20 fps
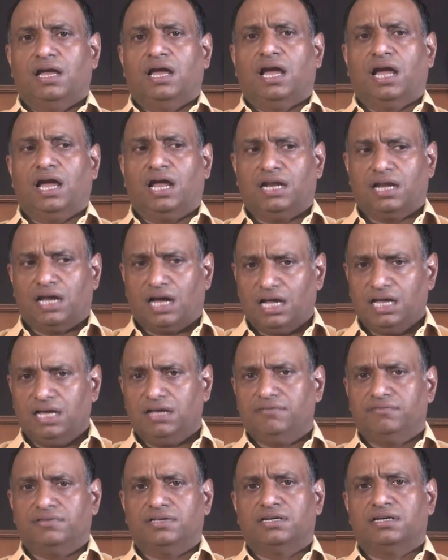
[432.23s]
and I
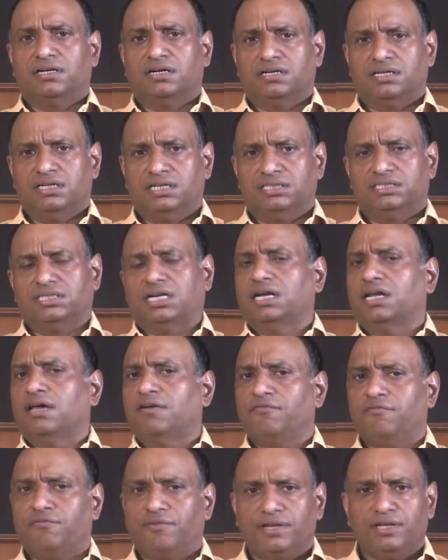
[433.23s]
have the courage and
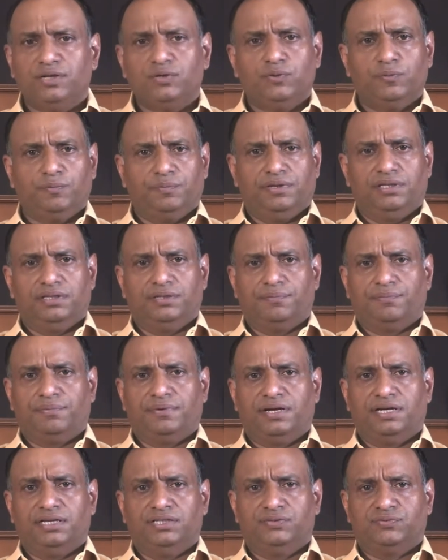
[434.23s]
I am willing to pay the
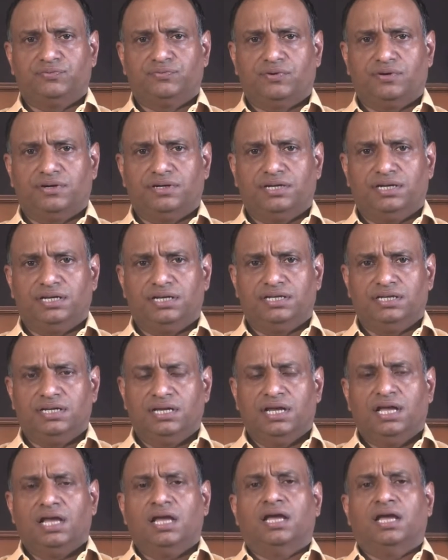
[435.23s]
price for it.